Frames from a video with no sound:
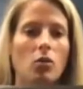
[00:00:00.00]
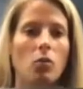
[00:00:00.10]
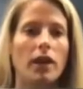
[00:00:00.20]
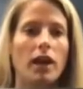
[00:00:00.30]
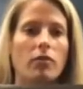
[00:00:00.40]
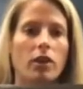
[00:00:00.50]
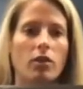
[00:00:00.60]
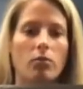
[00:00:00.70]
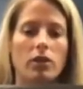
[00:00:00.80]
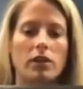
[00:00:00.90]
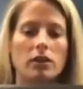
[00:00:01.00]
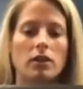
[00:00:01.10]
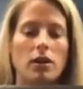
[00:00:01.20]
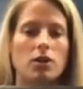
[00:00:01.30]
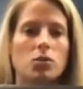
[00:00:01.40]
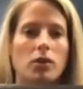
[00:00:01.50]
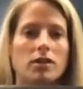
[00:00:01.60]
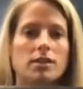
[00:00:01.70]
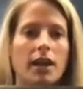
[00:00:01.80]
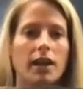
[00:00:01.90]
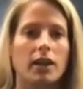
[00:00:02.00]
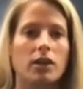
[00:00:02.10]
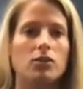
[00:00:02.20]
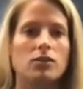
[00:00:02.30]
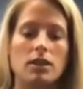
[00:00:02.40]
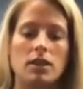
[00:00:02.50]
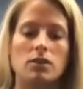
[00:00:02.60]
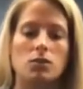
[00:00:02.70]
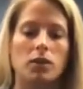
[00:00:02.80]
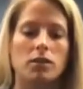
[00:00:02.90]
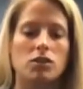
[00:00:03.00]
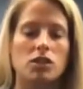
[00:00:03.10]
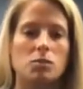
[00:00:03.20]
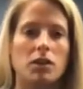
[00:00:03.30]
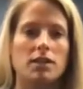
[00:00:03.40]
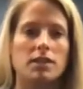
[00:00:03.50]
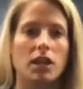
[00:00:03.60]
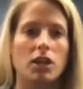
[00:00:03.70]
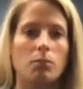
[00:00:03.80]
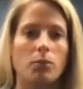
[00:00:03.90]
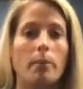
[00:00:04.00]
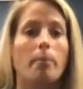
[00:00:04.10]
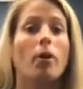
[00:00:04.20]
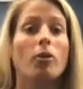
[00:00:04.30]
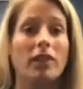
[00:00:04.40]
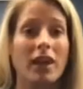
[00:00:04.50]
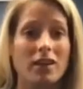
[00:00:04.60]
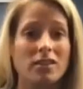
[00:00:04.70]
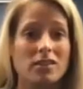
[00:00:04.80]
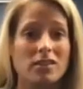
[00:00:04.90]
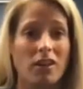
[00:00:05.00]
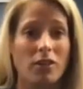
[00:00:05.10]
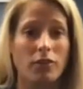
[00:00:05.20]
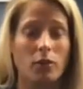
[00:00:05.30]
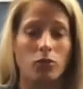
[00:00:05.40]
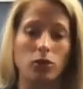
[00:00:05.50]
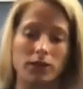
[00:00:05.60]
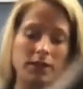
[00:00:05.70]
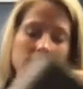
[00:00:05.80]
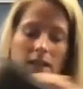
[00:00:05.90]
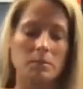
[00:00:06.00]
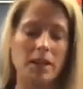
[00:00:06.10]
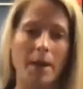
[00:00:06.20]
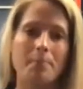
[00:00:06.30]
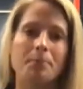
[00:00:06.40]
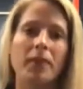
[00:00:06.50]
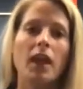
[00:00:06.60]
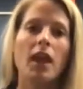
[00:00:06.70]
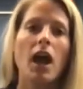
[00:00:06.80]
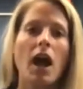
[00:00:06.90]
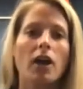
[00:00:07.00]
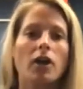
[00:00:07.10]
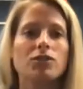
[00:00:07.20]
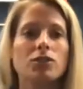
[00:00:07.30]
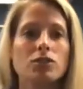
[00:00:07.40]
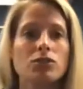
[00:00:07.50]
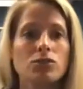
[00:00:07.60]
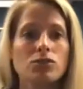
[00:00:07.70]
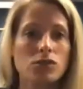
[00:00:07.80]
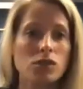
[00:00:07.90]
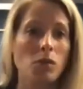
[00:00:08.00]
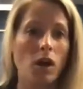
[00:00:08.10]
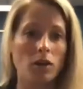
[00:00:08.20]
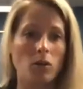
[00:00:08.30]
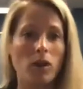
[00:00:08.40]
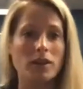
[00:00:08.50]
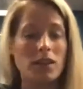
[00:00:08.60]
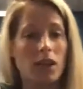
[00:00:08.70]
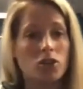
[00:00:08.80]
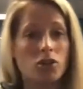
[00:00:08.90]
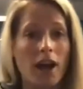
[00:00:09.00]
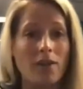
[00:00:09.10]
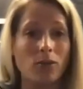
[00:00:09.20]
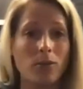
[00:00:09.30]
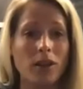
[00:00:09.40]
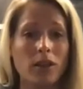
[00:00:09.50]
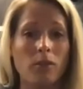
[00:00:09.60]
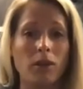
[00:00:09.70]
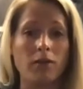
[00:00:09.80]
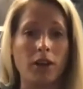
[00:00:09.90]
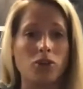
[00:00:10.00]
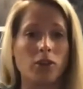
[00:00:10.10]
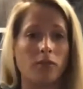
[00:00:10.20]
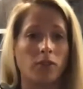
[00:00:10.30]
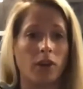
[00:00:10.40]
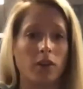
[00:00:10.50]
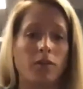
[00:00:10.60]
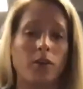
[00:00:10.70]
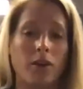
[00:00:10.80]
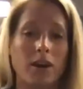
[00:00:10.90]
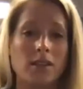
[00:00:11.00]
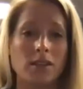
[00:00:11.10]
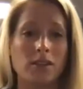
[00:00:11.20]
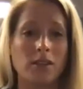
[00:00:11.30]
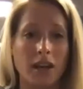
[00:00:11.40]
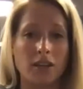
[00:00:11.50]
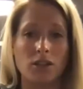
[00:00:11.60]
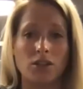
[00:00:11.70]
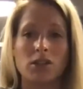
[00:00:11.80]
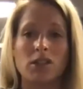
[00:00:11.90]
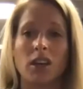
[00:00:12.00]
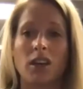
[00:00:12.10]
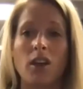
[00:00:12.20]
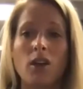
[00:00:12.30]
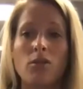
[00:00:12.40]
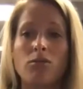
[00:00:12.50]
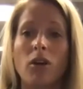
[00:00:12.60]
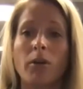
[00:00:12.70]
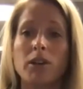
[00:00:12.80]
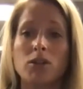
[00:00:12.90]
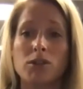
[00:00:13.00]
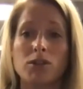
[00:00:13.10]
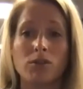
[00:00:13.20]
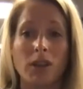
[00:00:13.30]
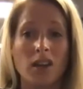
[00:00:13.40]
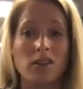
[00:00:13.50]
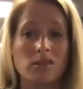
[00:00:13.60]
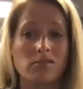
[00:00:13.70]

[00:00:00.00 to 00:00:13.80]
We have one of the really large ones. I like using these ones just because I can put both legs on the foam roller at the same time. I also use smaller ones that I travel with whenever I travel to different races. They're nice to just like throw into a suitcase.